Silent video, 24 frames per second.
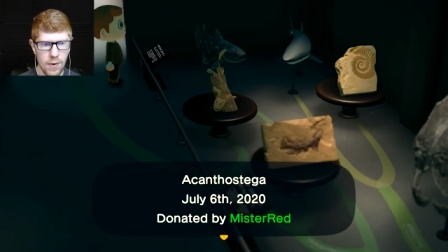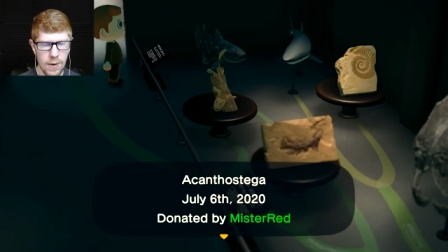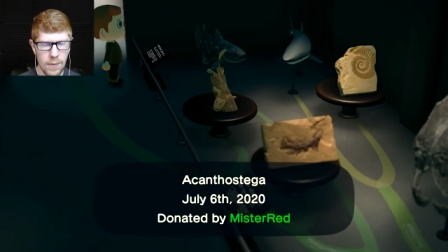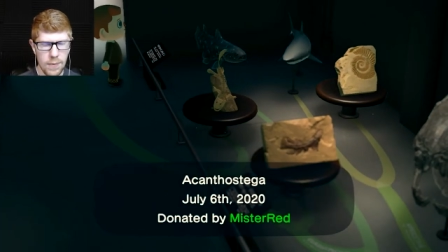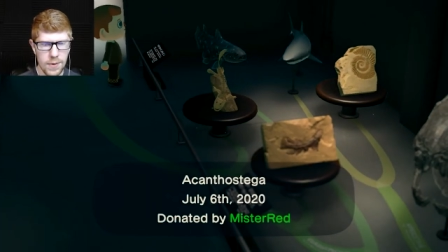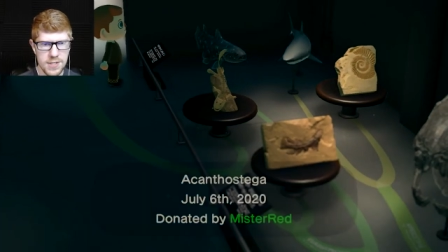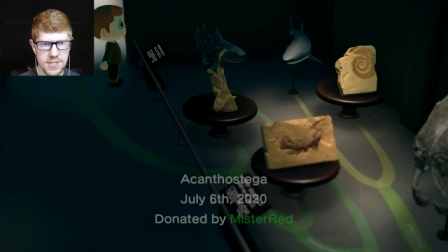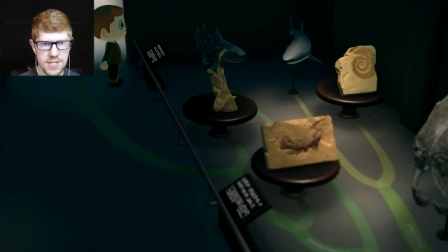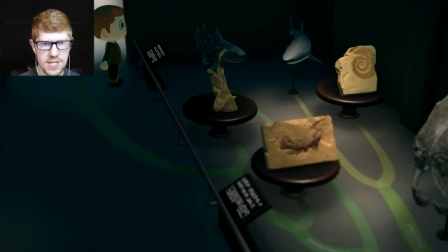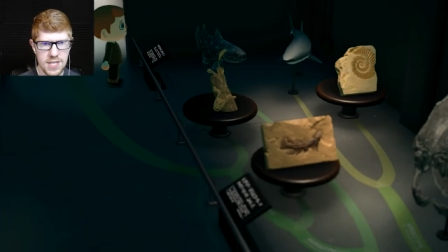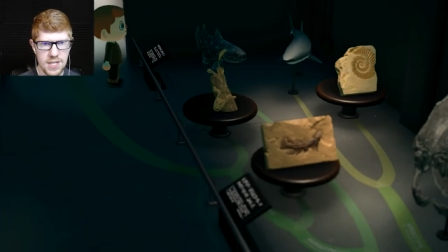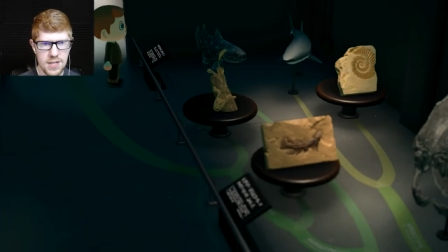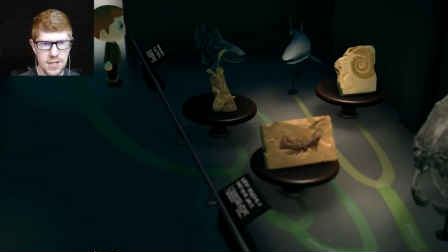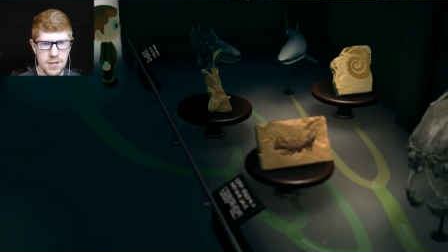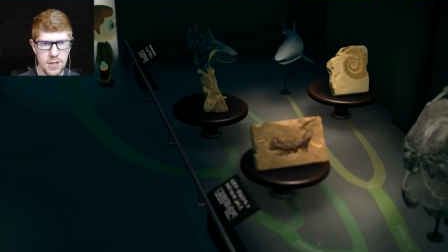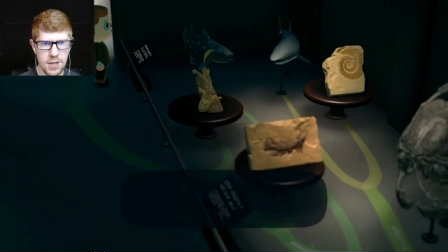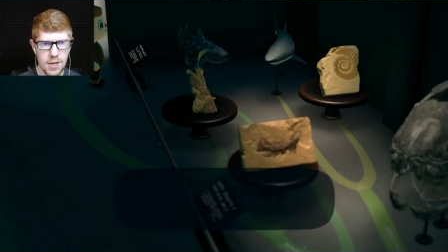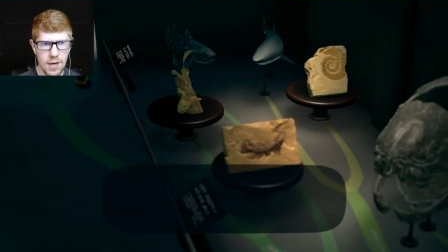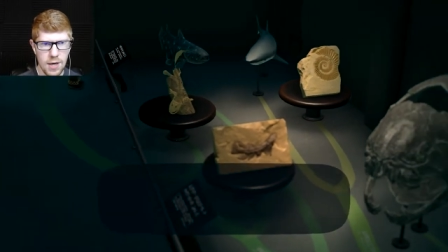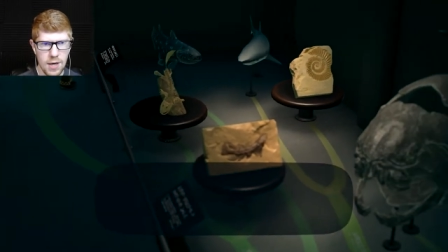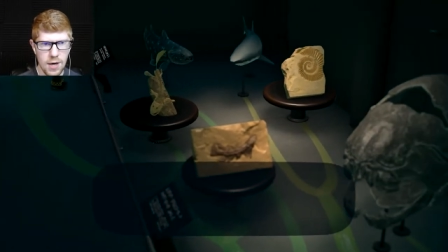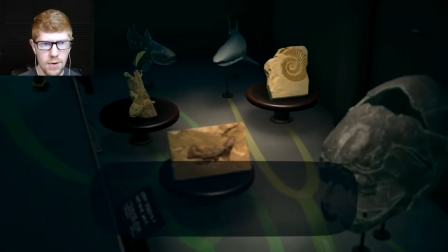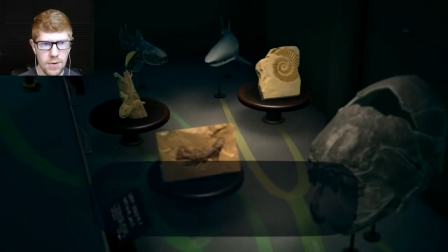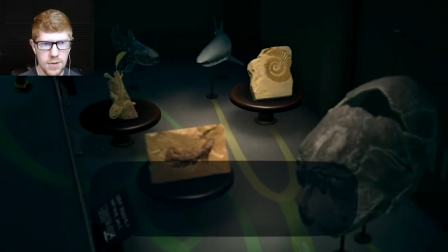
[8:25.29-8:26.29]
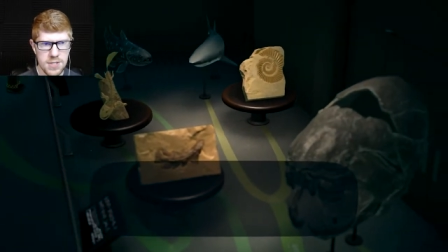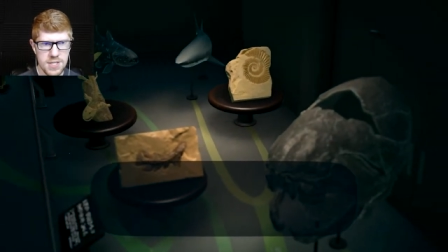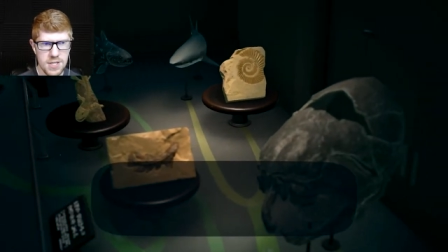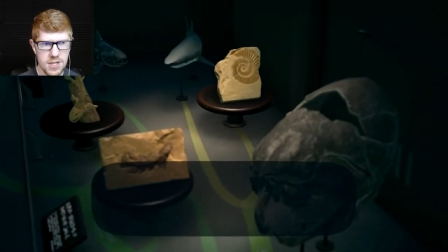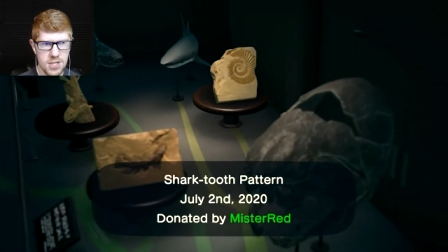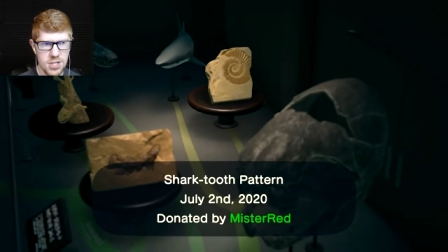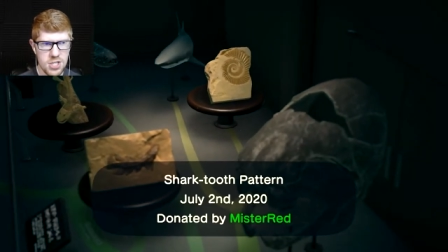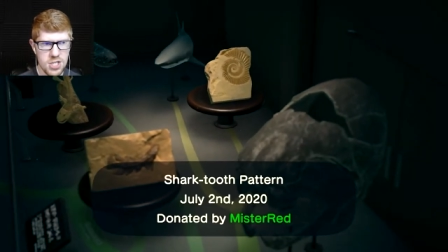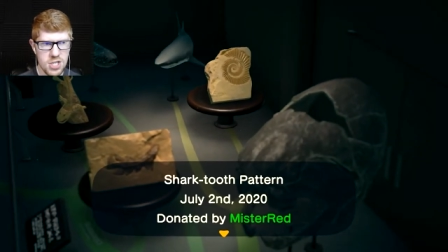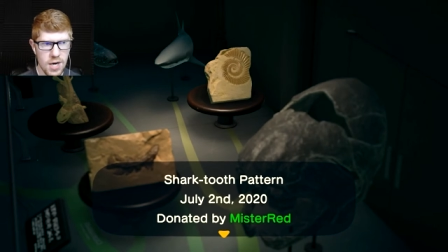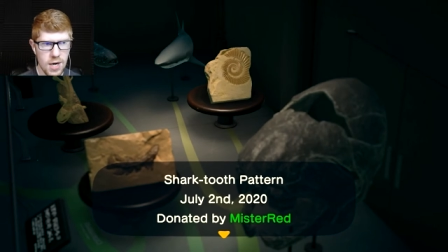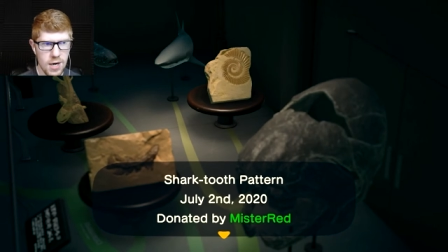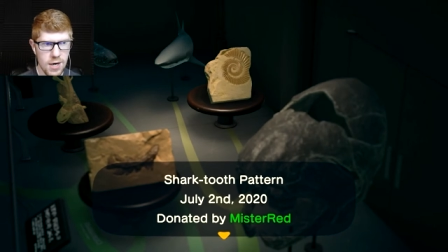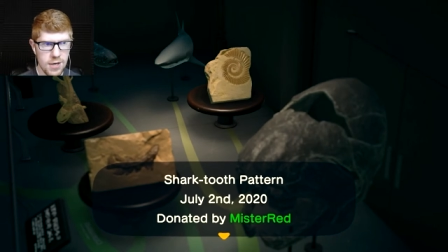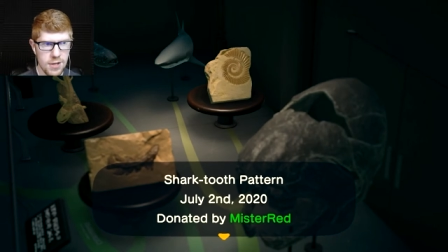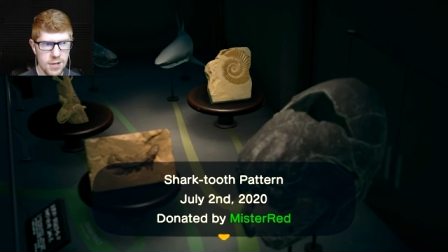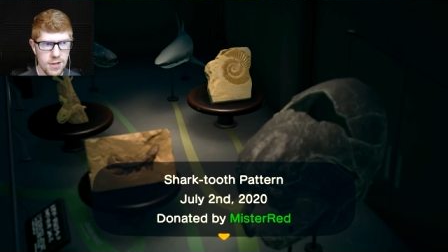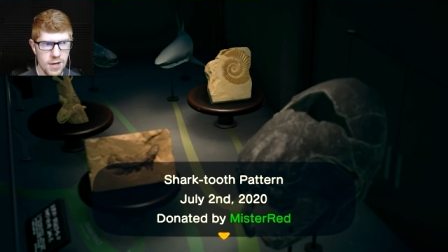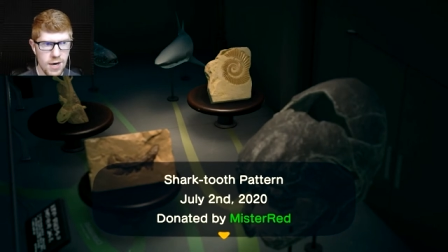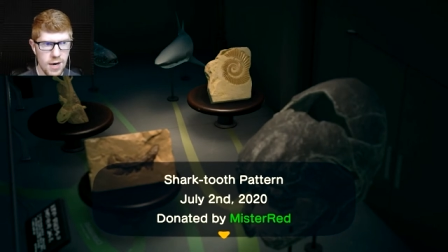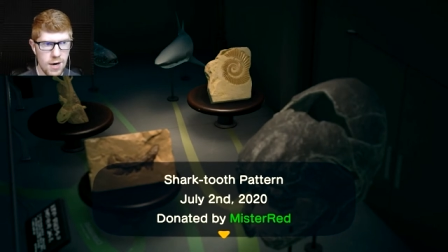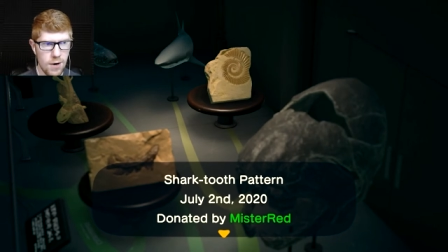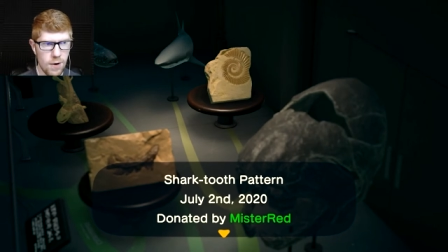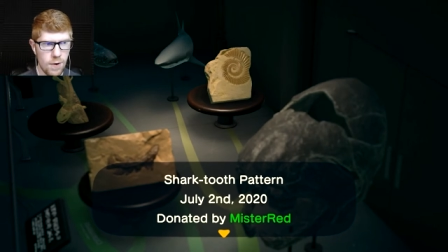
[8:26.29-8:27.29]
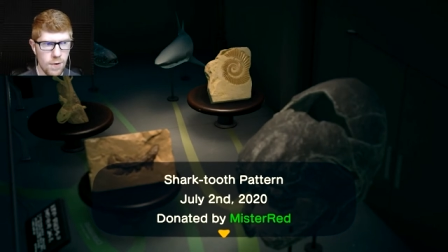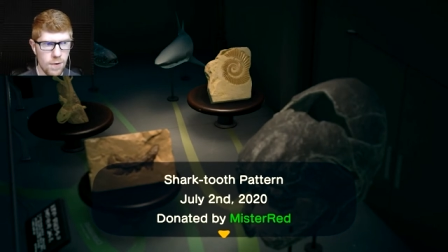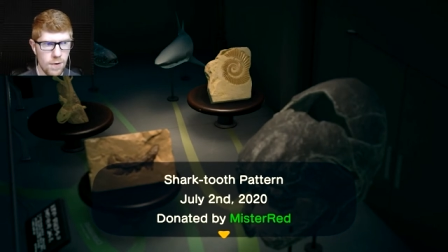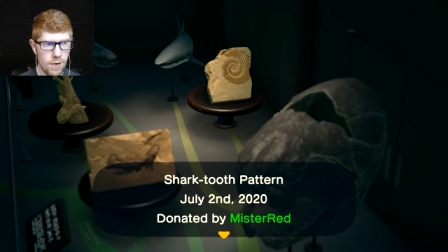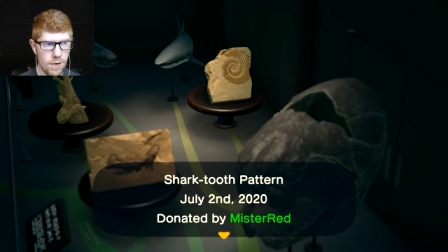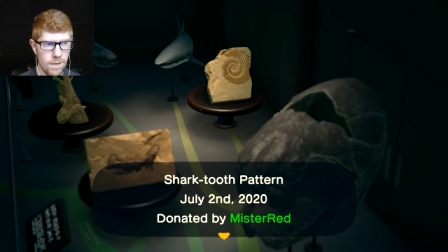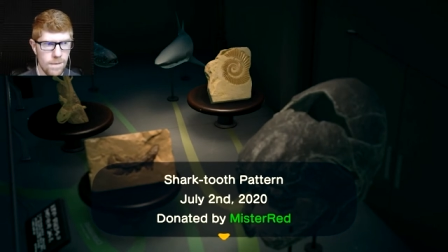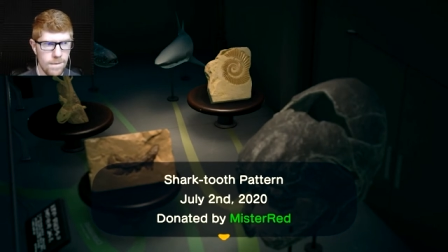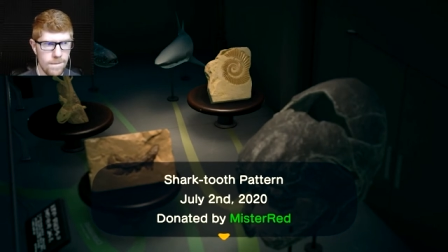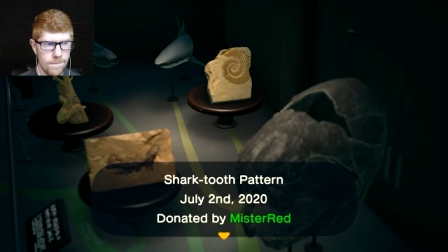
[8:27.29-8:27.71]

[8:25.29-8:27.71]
I want to see the. I want to see the shark though.